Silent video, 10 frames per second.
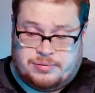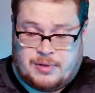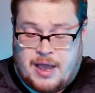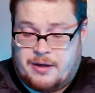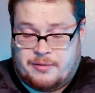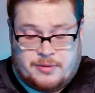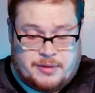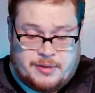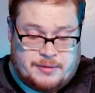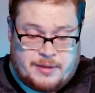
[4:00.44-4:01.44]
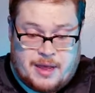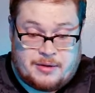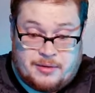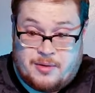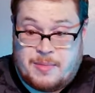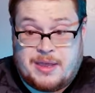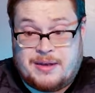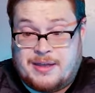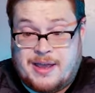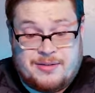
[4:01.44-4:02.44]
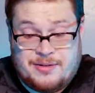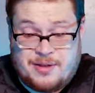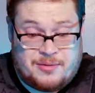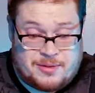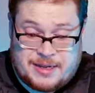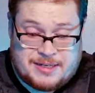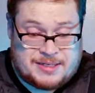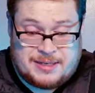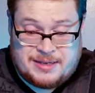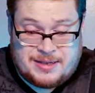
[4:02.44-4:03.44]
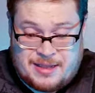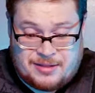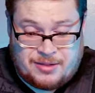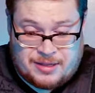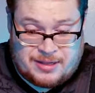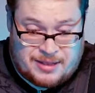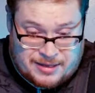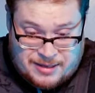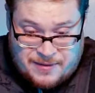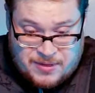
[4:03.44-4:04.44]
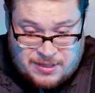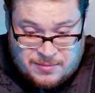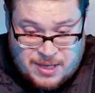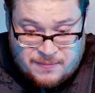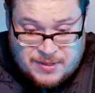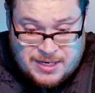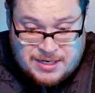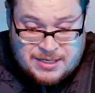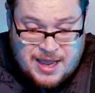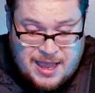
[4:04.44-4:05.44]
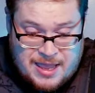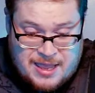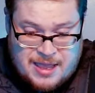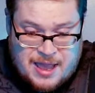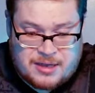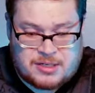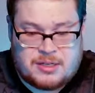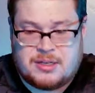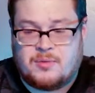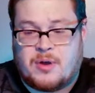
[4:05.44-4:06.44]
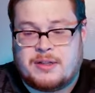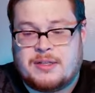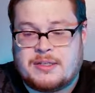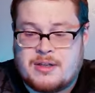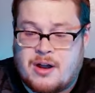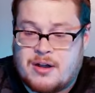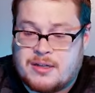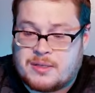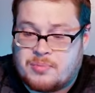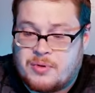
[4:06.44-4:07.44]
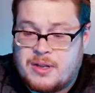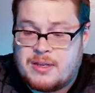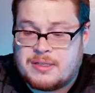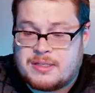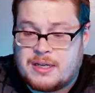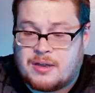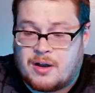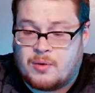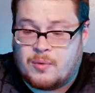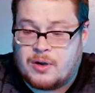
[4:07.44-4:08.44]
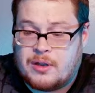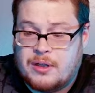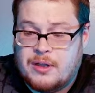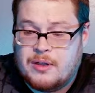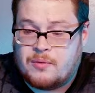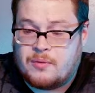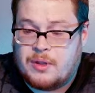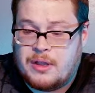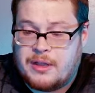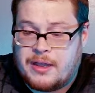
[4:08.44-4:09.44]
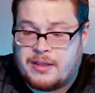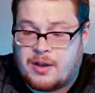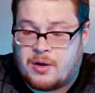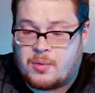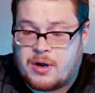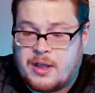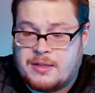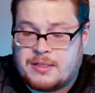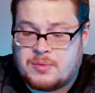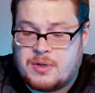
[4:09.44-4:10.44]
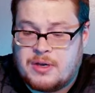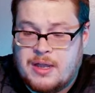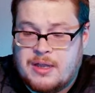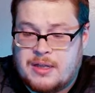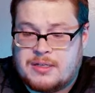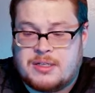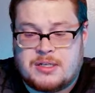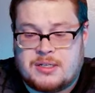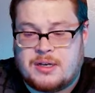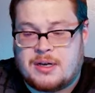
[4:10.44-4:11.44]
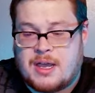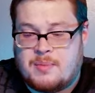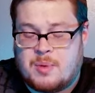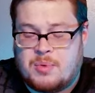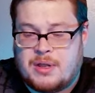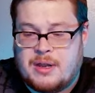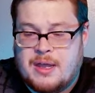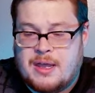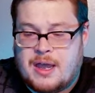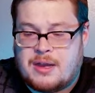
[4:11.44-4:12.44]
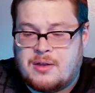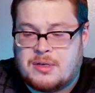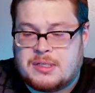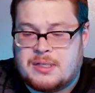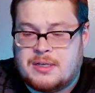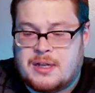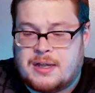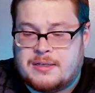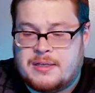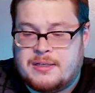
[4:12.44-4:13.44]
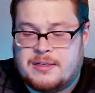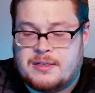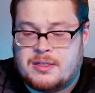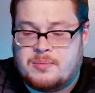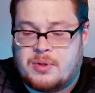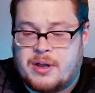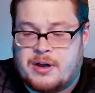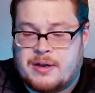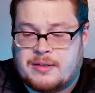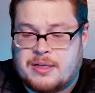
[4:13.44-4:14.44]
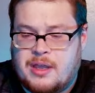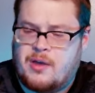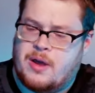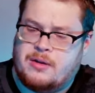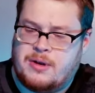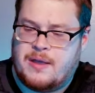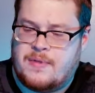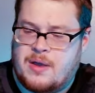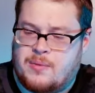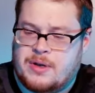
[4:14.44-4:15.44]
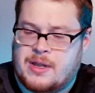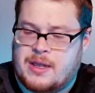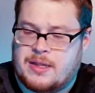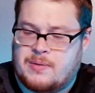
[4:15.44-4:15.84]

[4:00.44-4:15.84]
I don't know, man. I don't know. I just, look, give it to me. Invitation. Hey, I actually did want this card. It's a pretty sick artwork. Really like the artwork on this one. It's just an uncommon, but I noticed it on TCG Player, and I was like, yo, I don't have that one yet.